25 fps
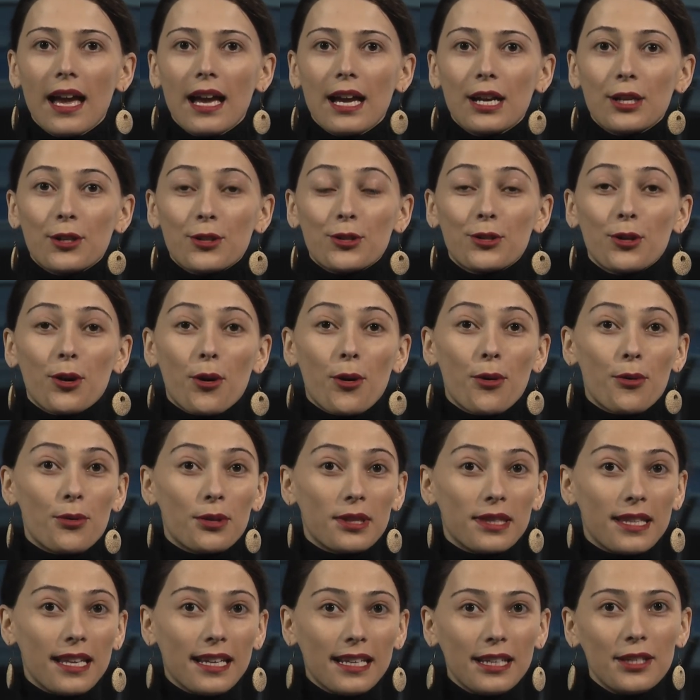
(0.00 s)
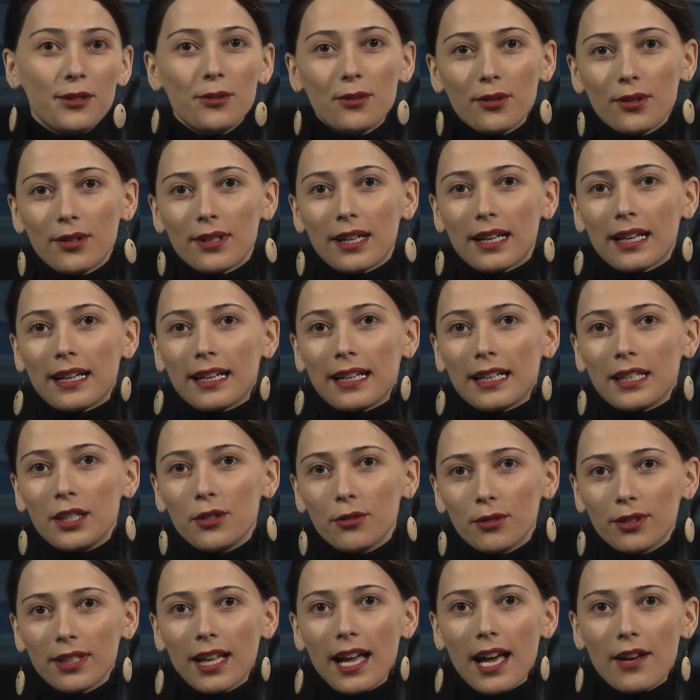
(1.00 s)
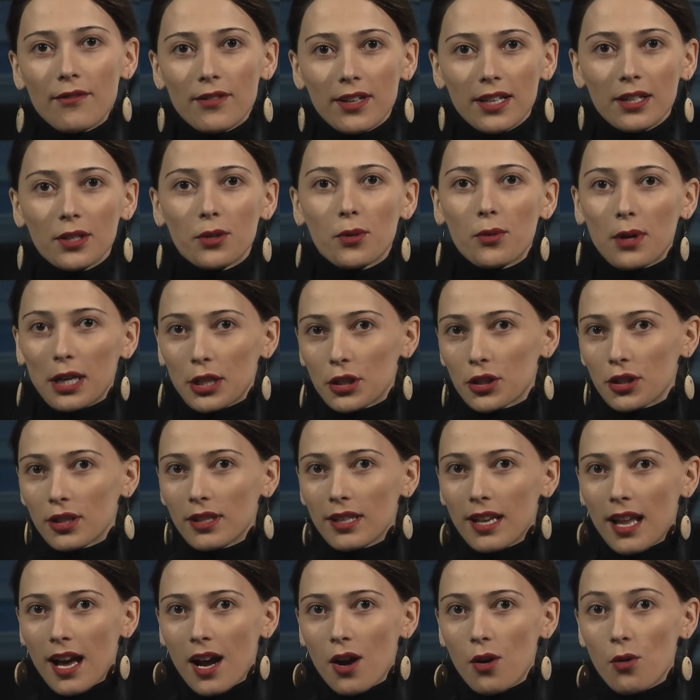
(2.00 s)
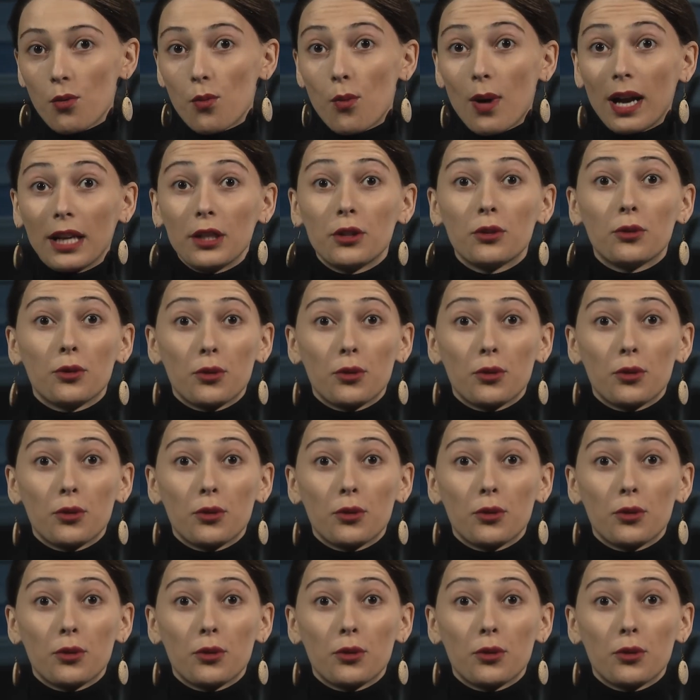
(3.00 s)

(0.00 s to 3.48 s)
So then you will have a question now, why to